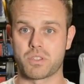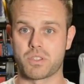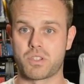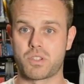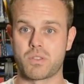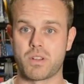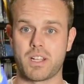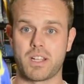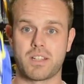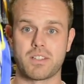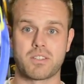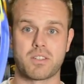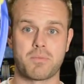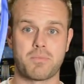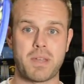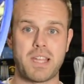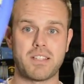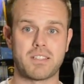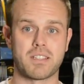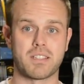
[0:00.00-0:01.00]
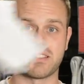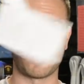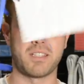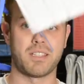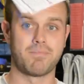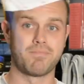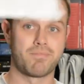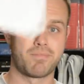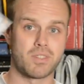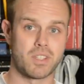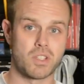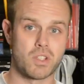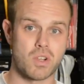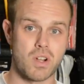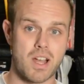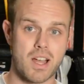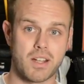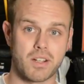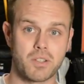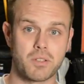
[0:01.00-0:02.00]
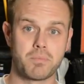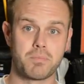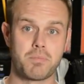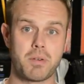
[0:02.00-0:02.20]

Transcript: to string because they're basically a triangle.